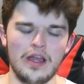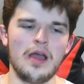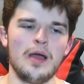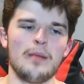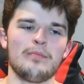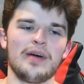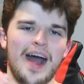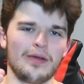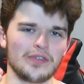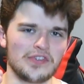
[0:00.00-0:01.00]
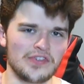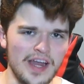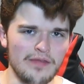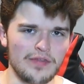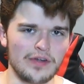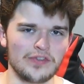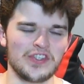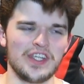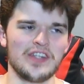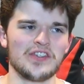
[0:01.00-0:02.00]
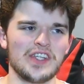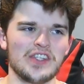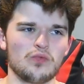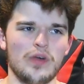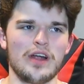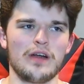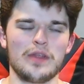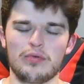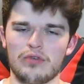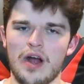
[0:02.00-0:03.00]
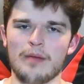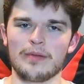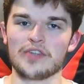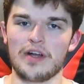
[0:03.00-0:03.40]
But outside of those scenes is where the problems of the